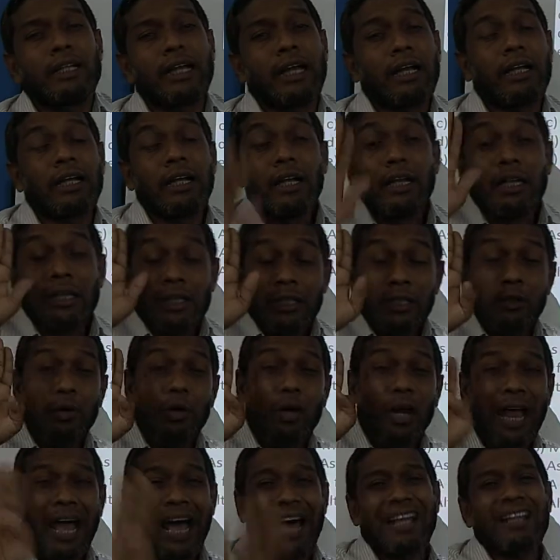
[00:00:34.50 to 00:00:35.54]
that
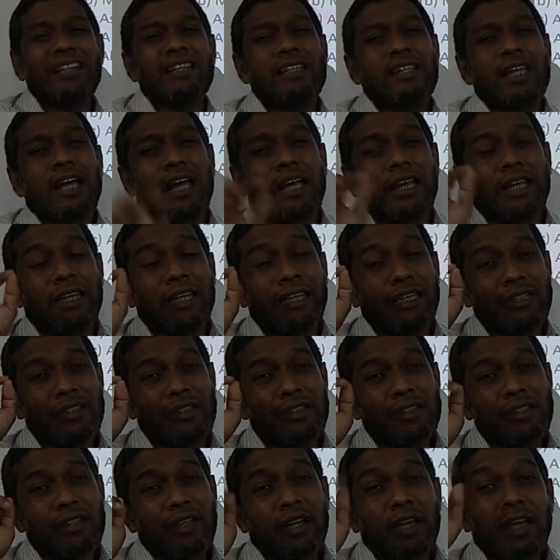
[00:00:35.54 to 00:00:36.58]
your answer
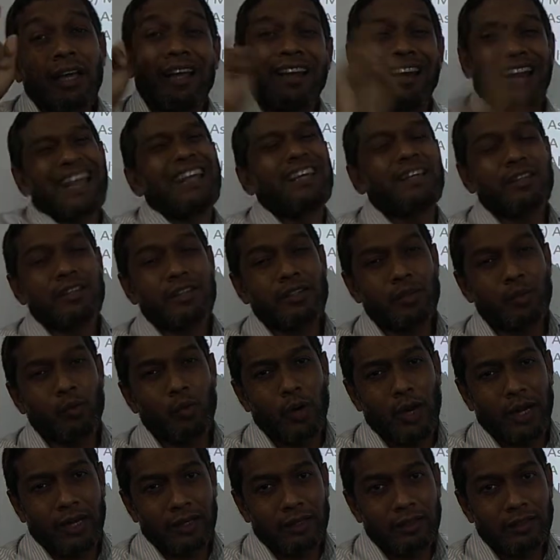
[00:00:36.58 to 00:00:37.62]
is right
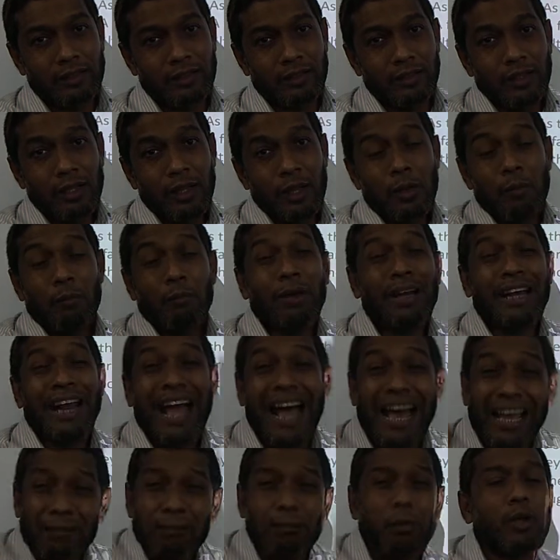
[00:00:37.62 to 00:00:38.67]
one. But
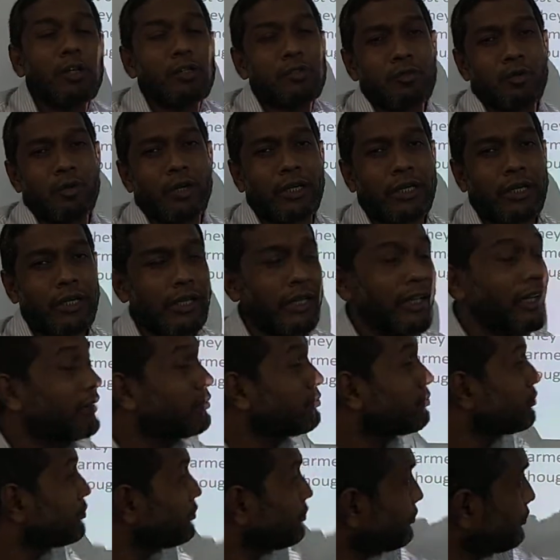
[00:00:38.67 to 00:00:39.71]

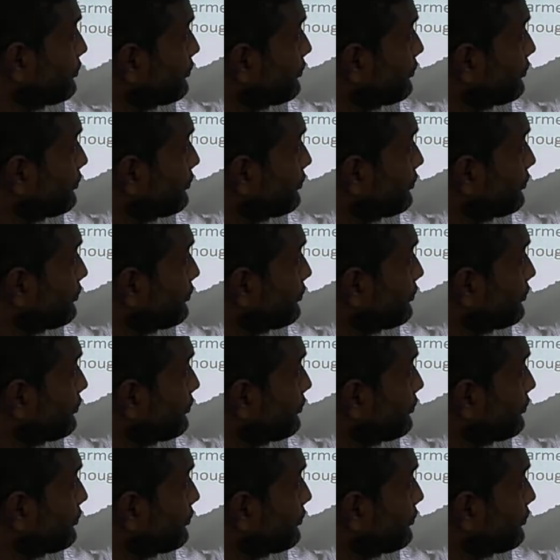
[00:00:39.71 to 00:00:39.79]
unfortunately,